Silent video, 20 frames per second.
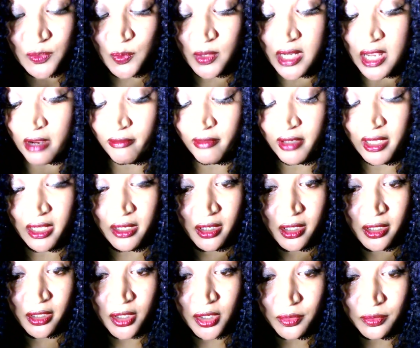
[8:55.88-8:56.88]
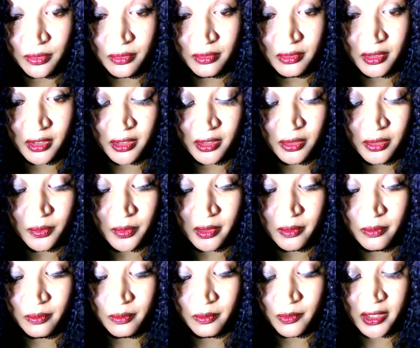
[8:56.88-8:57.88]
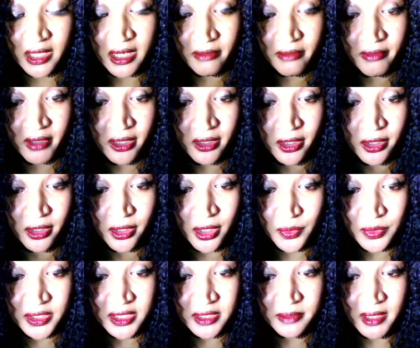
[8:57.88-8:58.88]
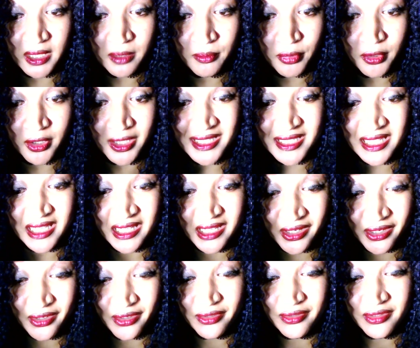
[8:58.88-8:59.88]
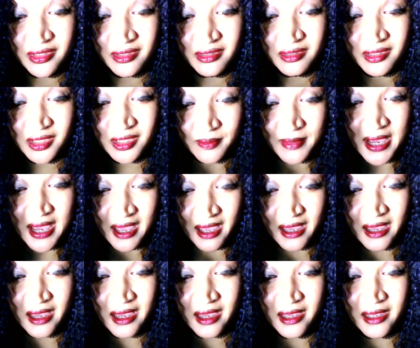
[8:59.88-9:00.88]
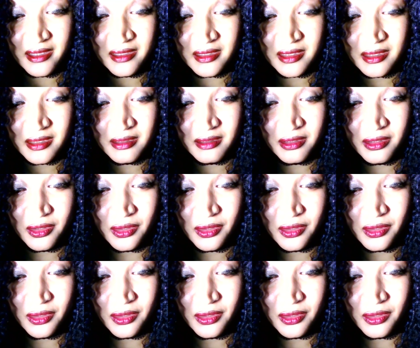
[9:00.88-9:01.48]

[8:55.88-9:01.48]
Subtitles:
when I read her note. You know, when I read her note to me, it brought tears to my eyes, you